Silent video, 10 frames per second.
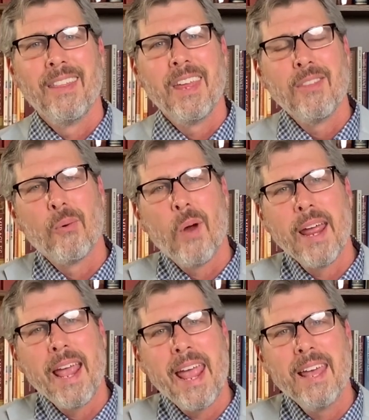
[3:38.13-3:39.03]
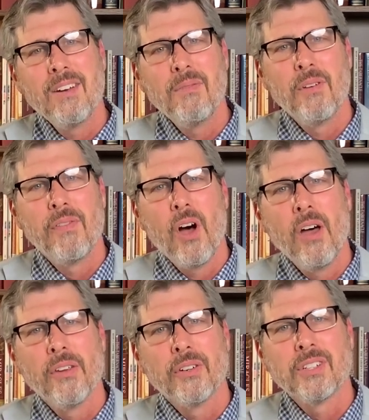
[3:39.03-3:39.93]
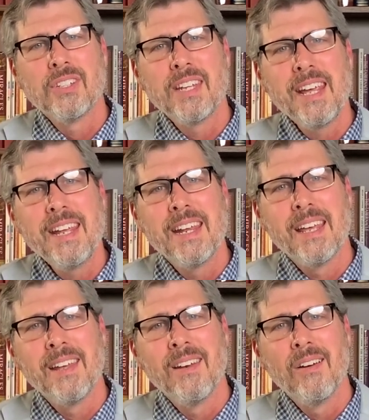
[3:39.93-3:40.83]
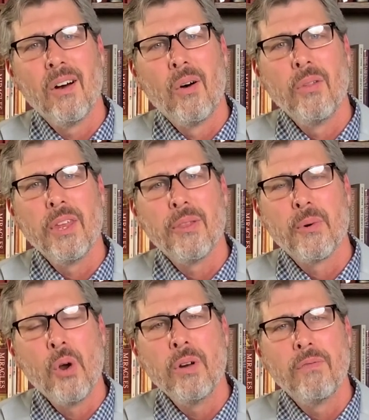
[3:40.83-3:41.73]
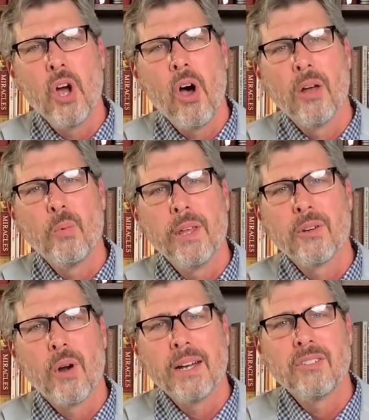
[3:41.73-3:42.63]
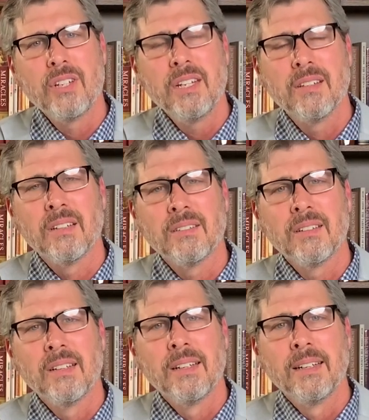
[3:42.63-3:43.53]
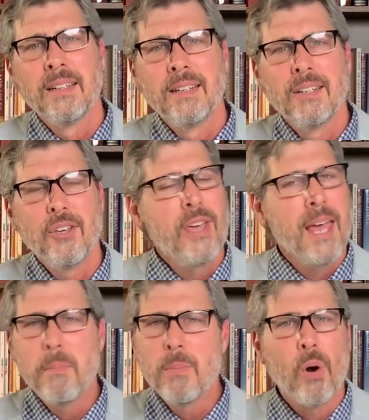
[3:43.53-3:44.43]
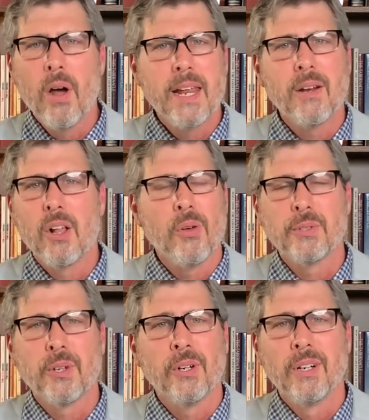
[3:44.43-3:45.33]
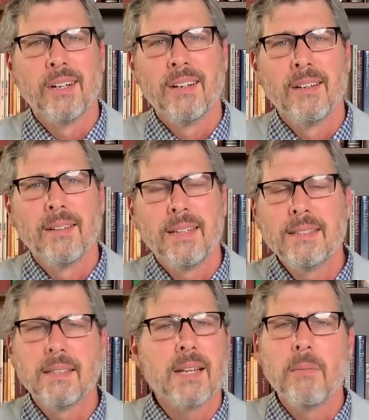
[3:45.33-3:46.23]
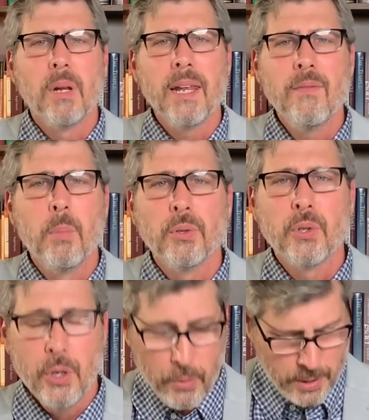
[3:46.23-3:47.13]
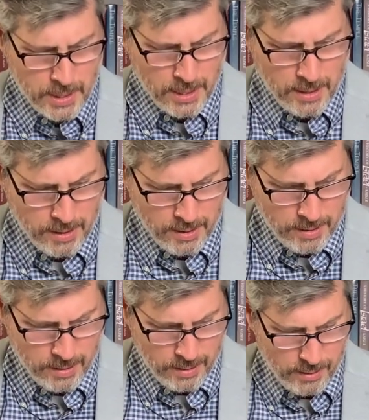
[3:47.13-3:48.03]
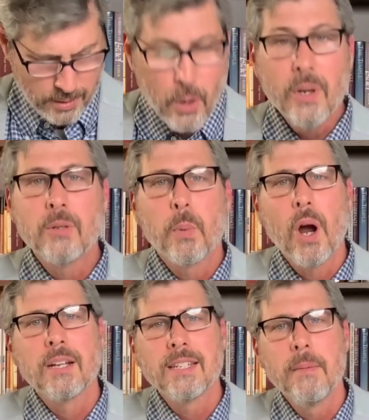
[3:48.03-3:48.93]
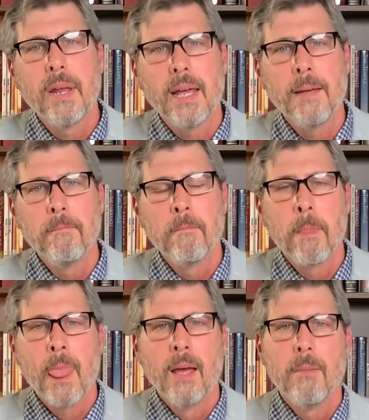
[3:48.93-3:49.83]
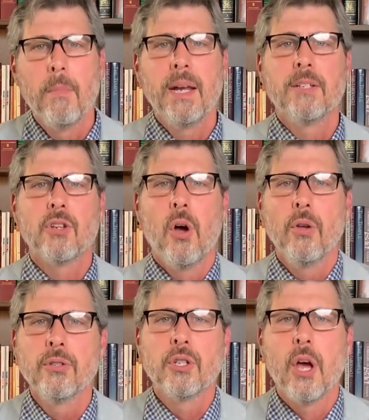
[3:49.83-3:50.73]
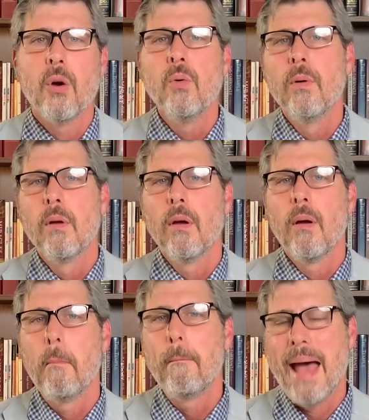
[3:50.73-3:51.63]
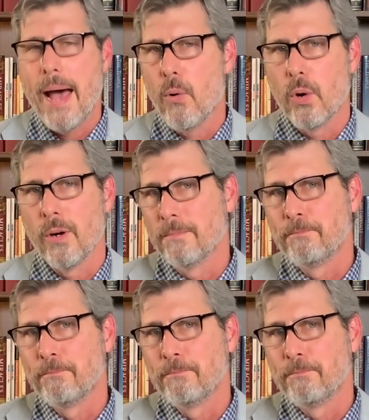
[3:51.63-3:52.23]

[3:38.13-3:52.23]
than the right hand of the Father seated on the throne of God with Christ Jesus. You can't be brought any closer. This is unbelievable truth. So it's proximity. But it's also power.